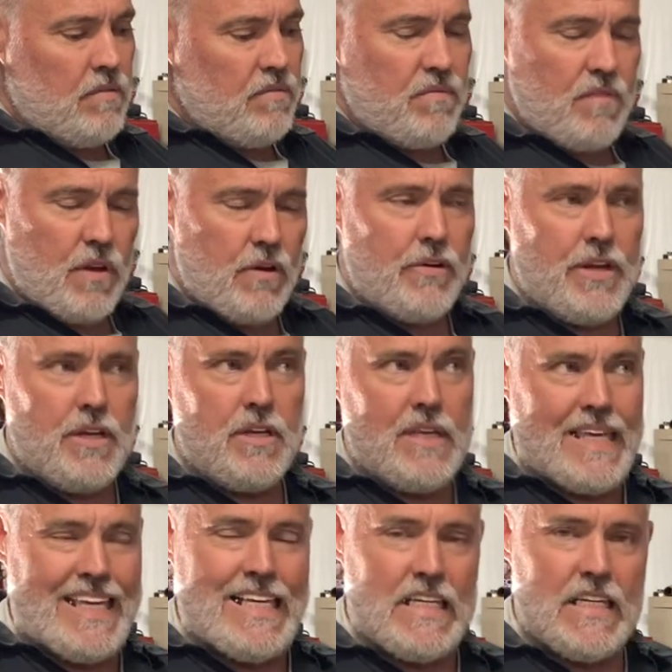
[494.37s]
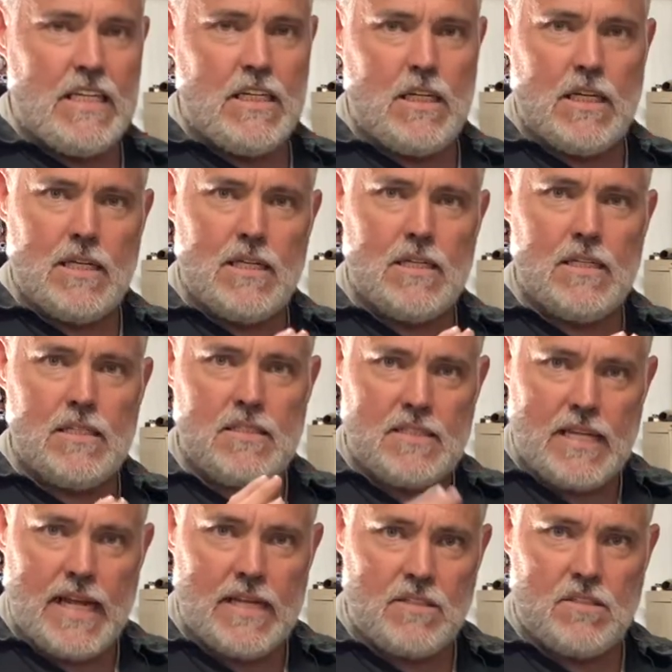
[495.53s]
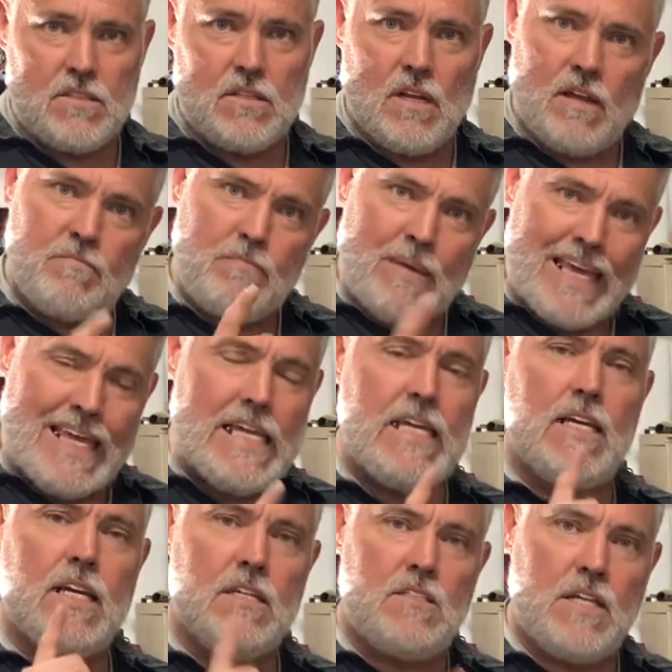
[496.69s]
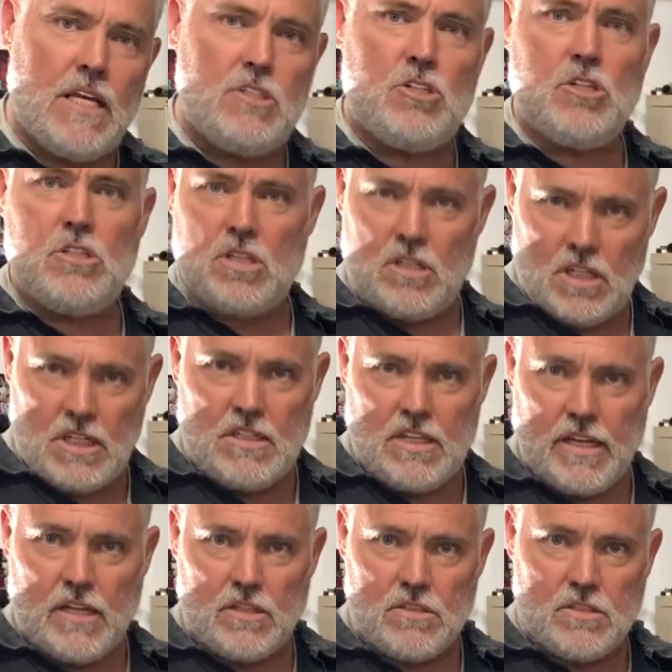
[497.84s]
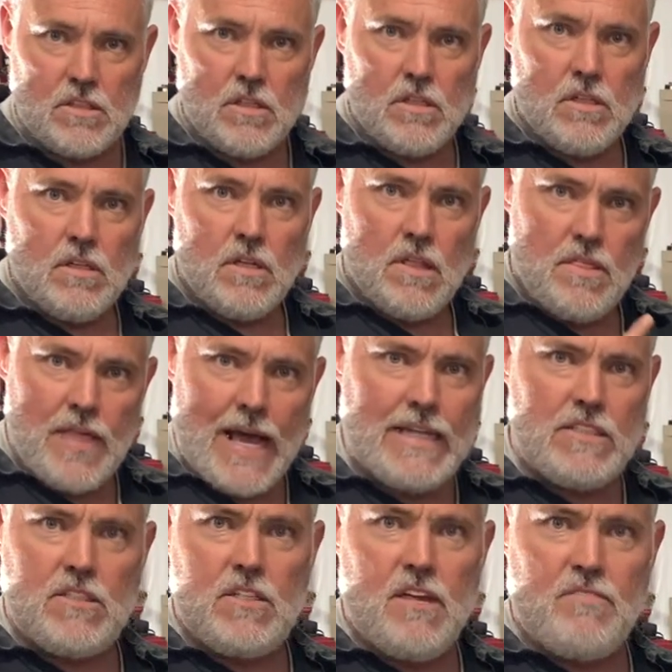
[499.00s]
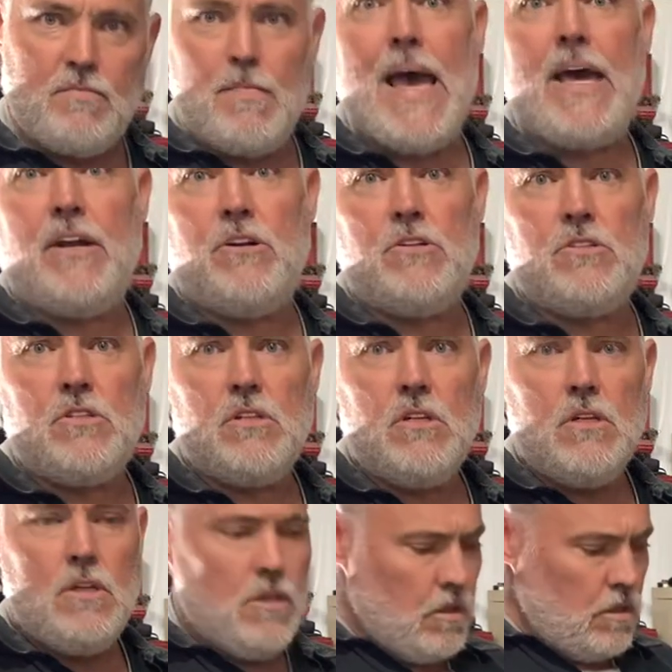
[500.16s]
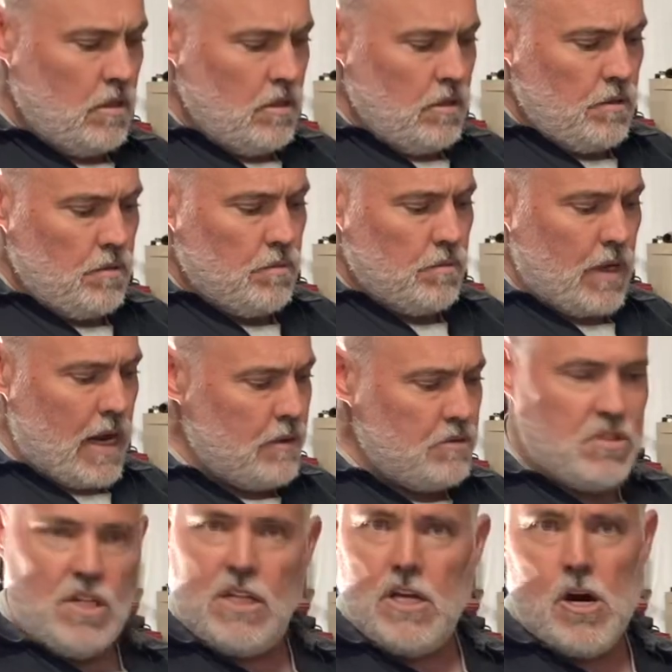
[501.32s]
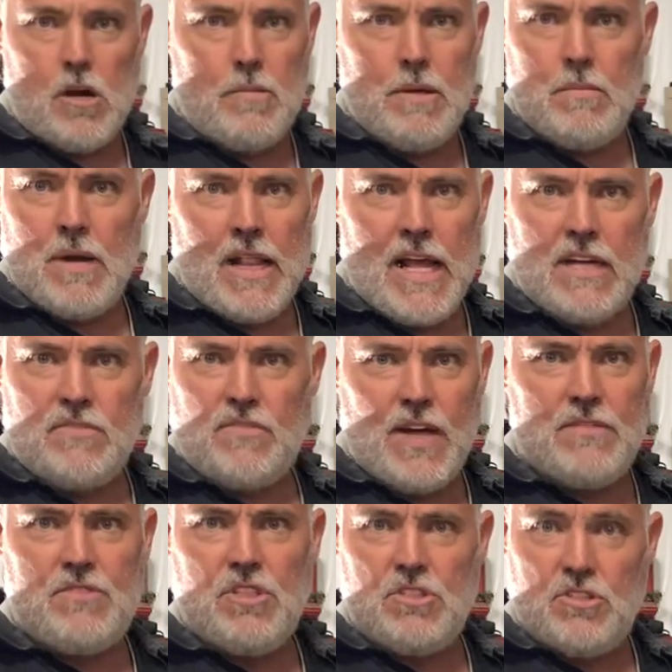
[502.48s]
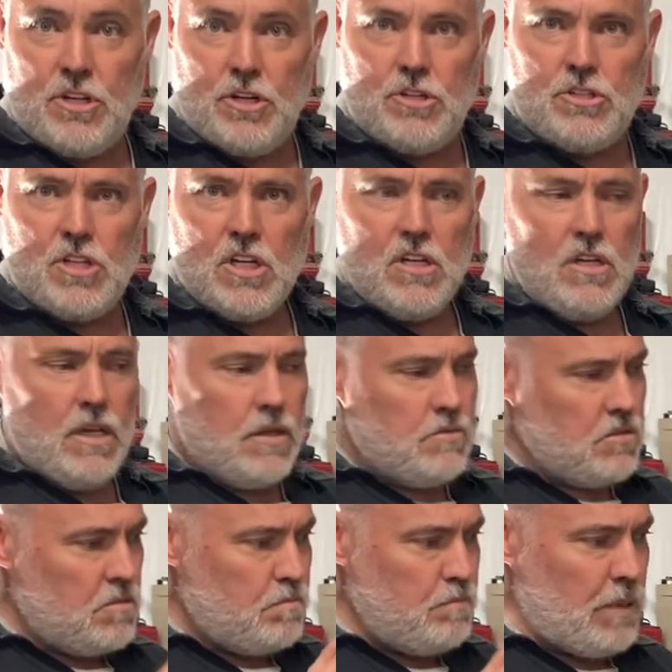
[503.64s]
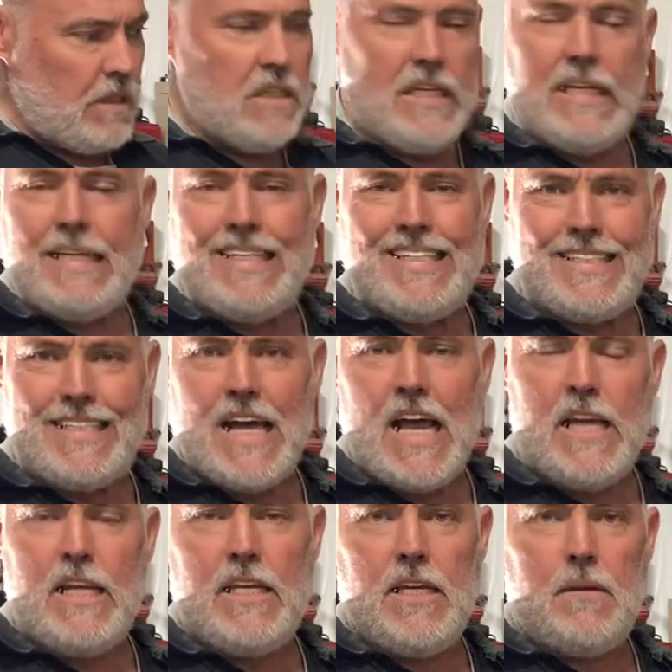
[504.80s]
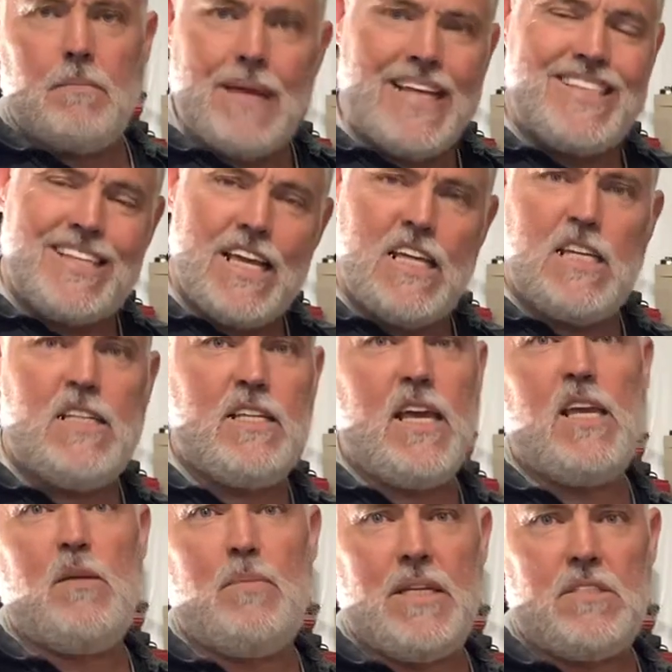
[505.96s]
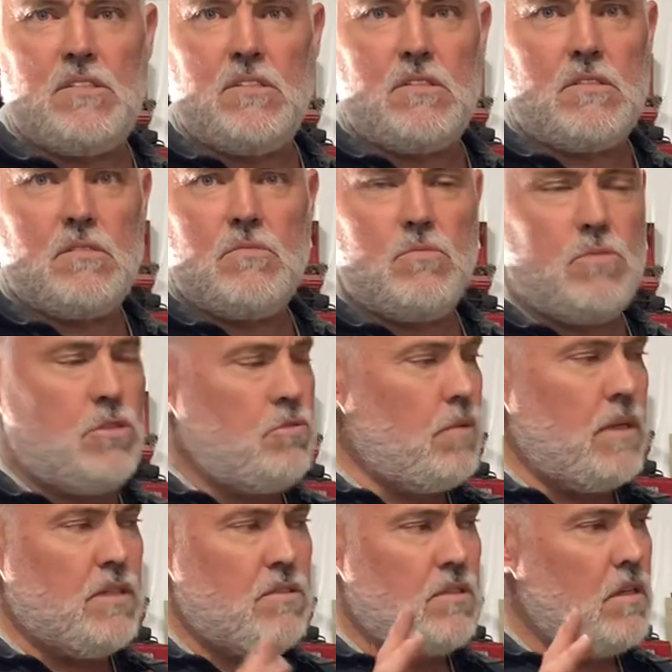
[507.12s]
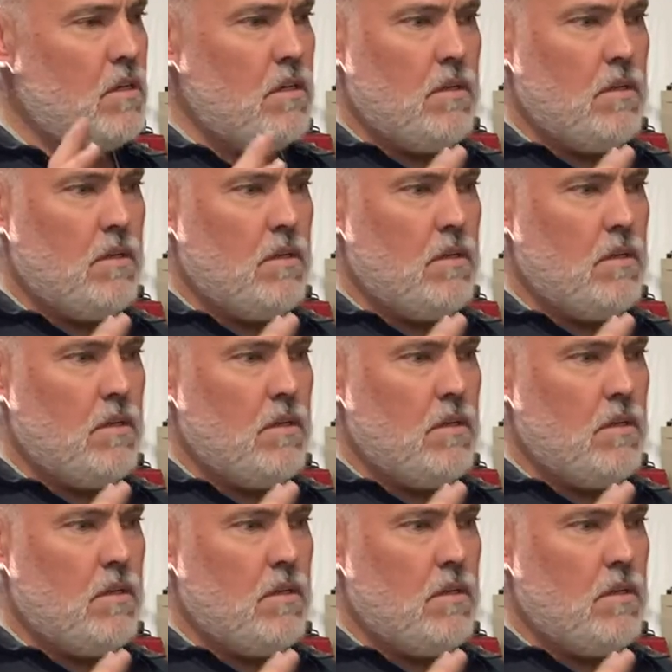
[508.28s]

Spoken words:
very keen sense of paying attention to details. That stuff matters. When I was in the Army, my last 5-6 years, I was building and designing and maintaining databases, which was